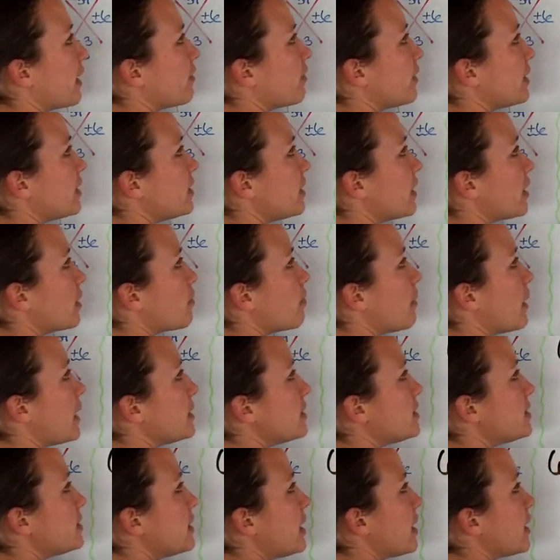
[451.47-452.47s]
everything
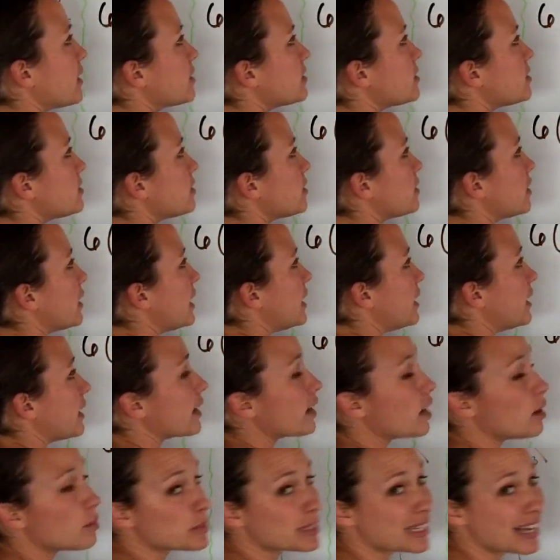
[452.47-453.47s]
by 6, and
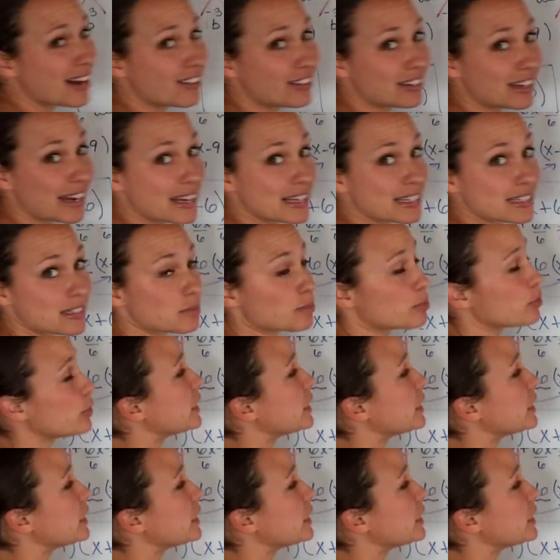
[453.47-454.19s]
it comes out nice and